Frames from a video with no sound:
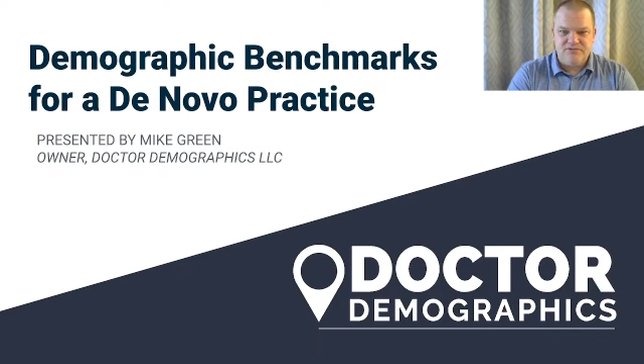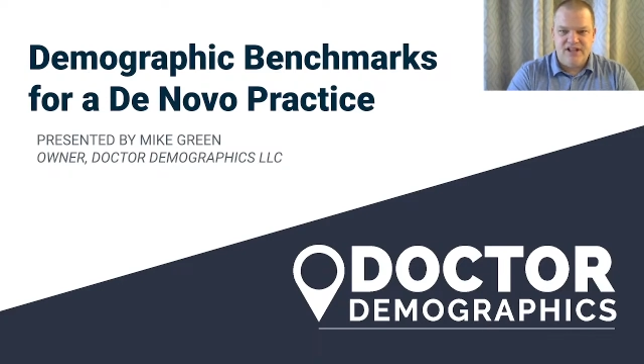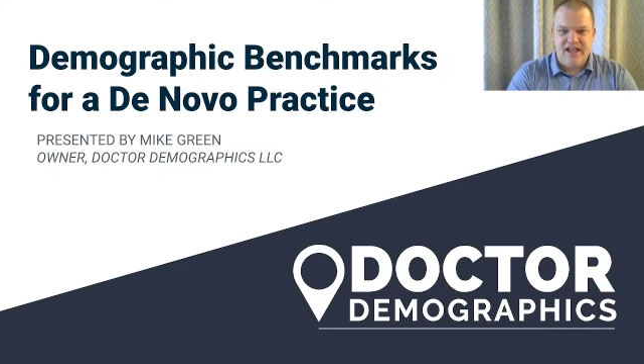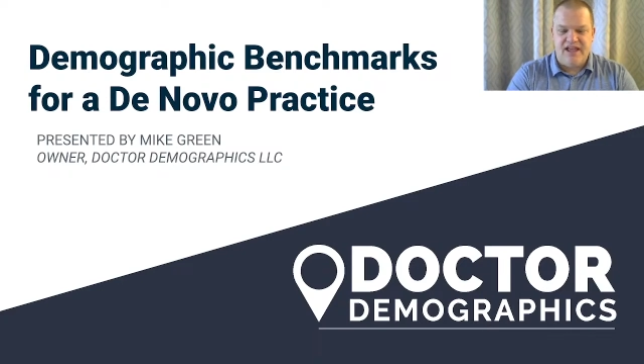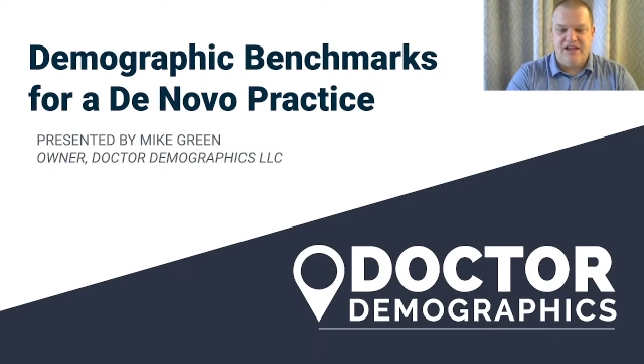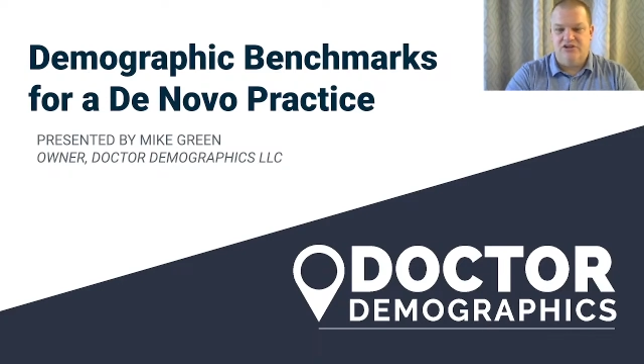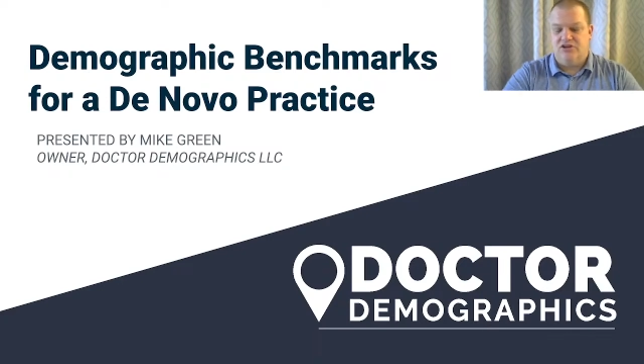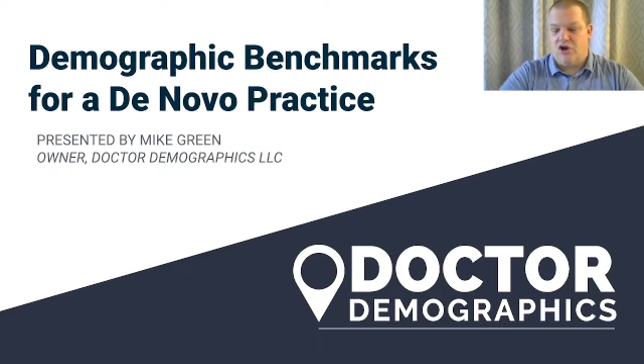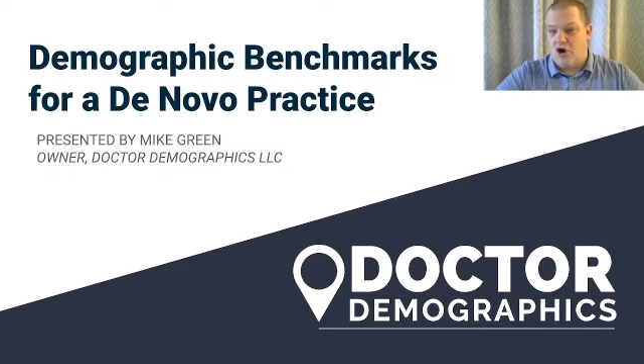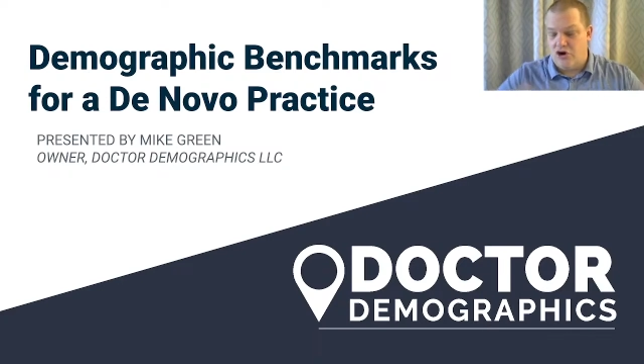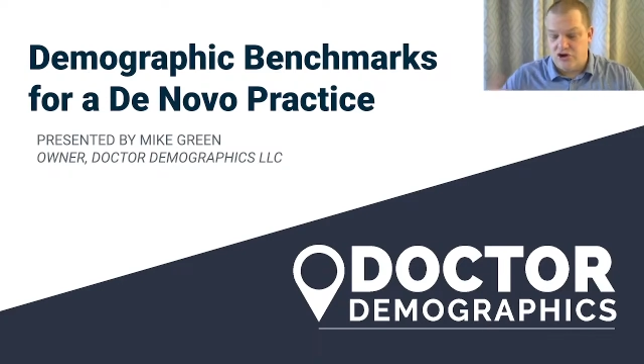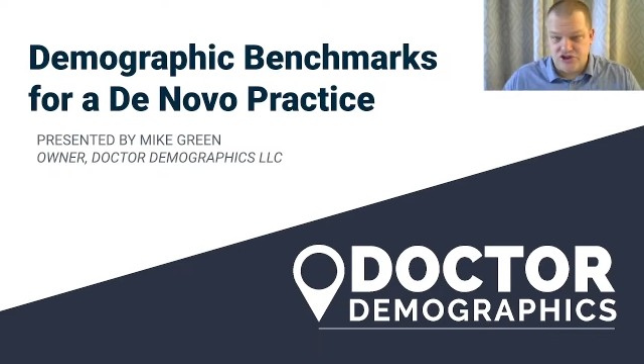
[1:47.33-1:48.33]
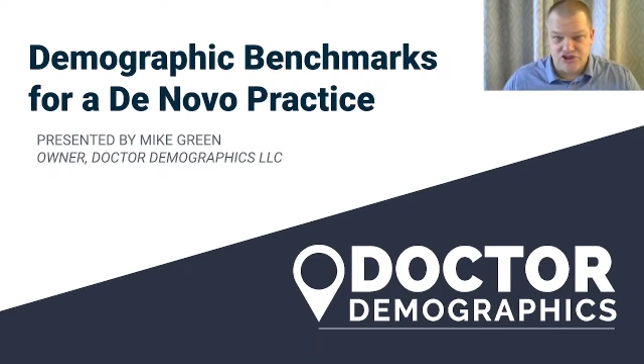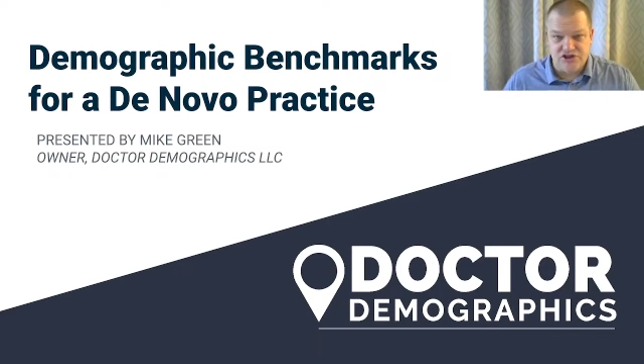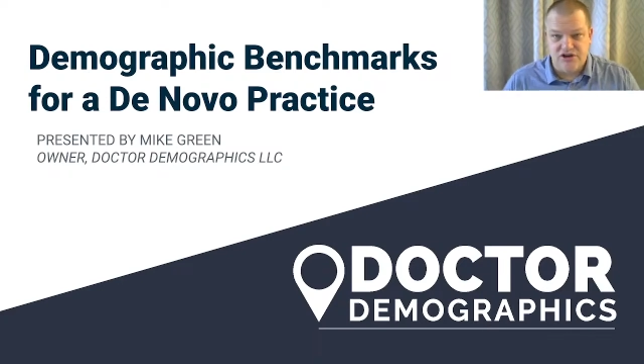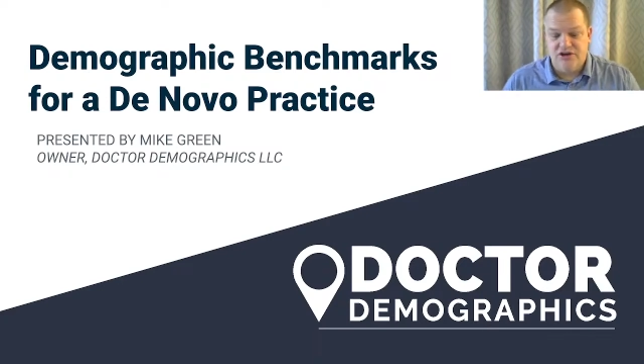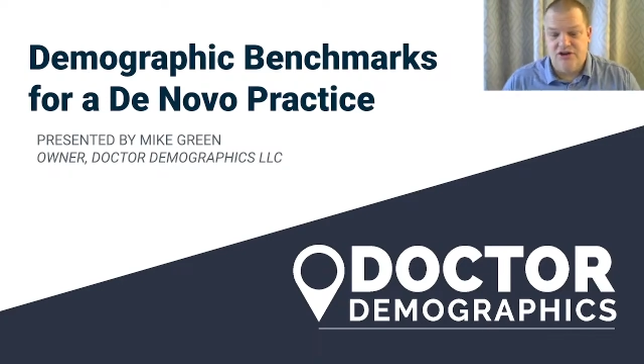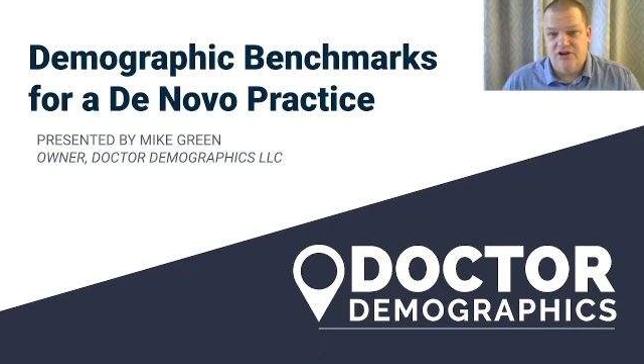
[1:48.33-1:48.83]
large
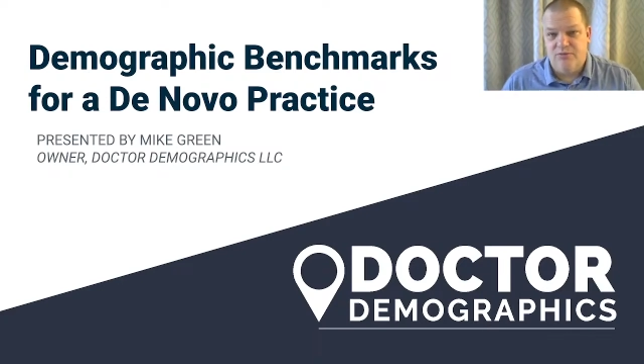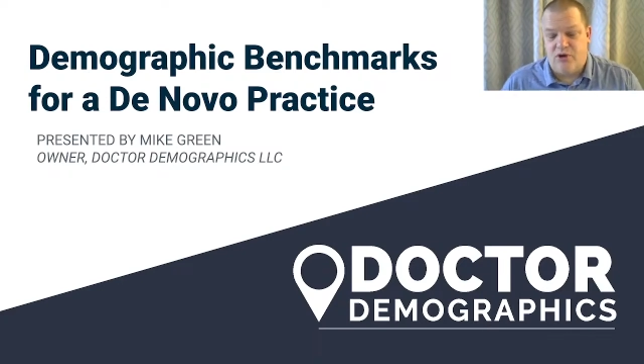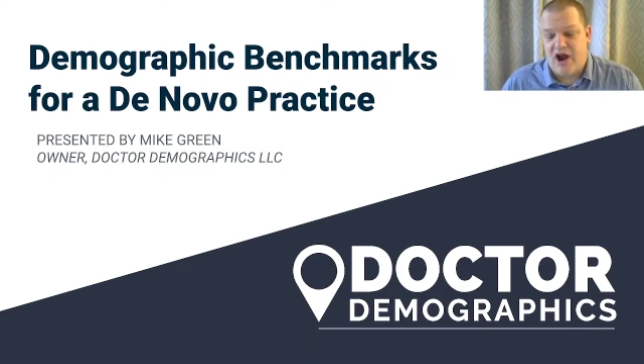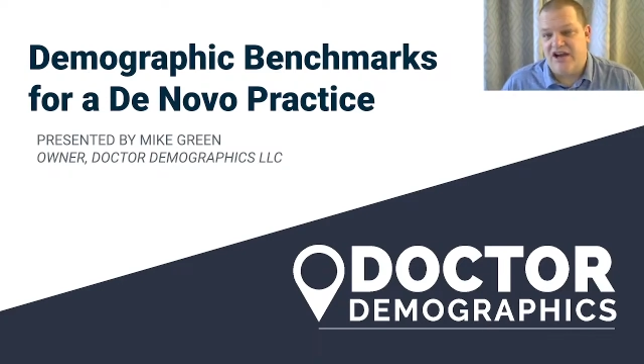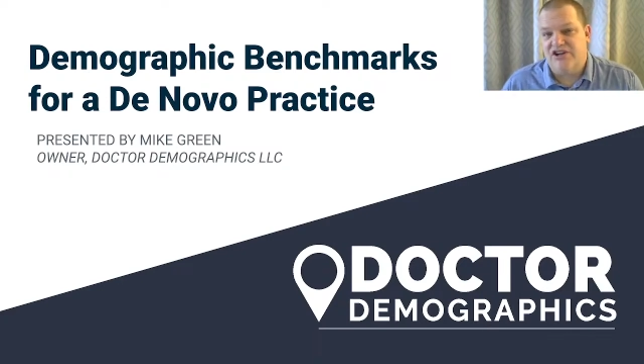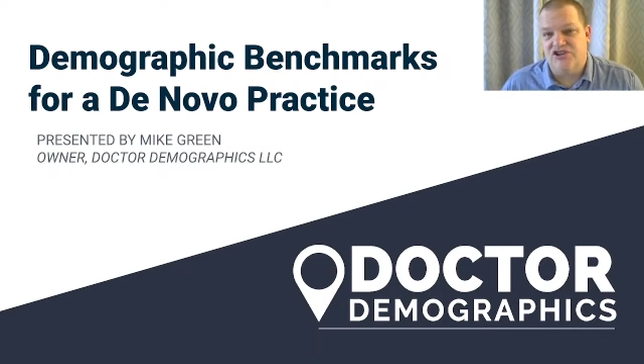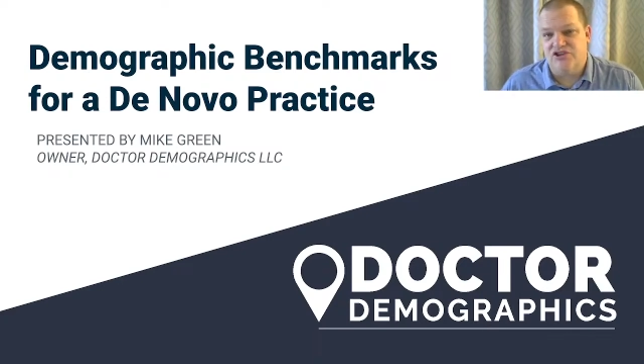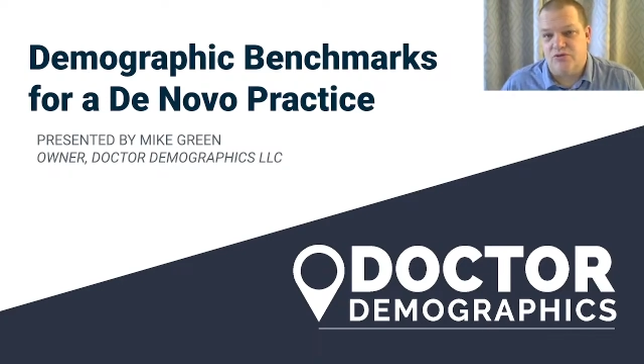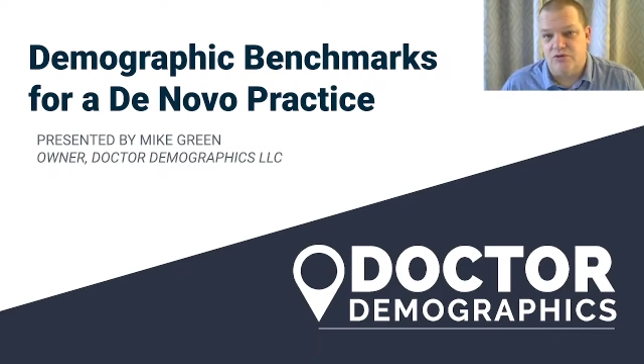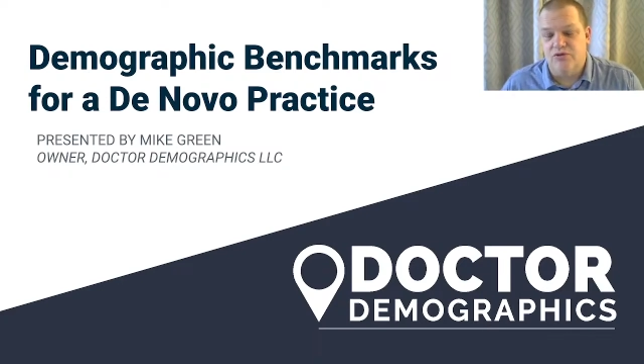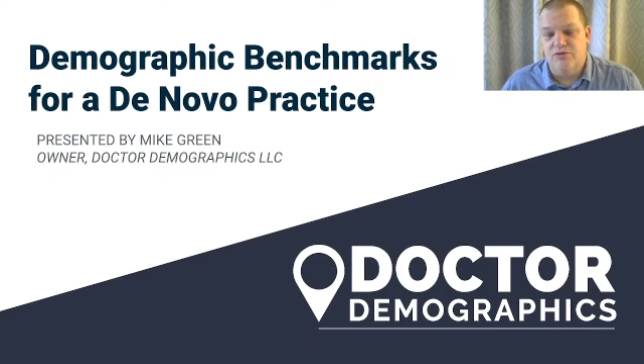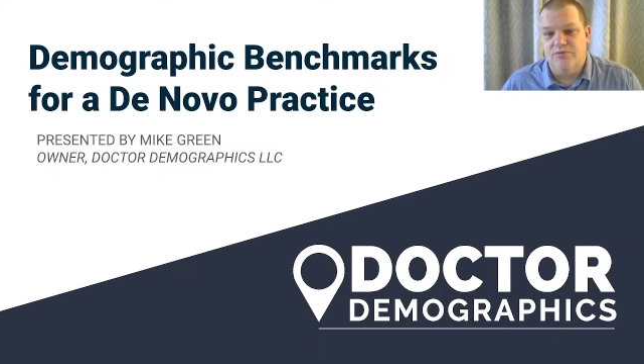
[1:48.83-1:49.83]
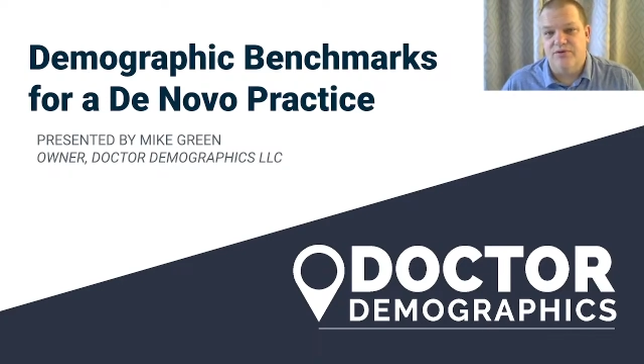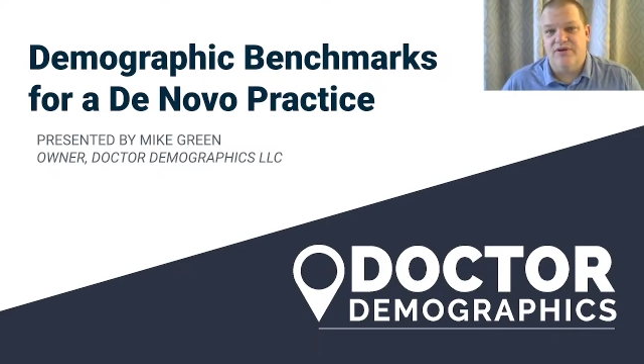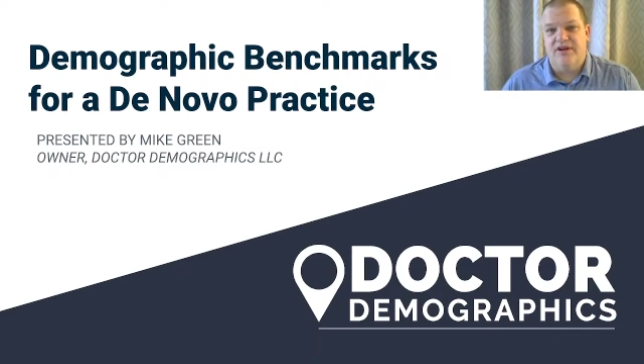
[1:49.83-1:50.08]
practice group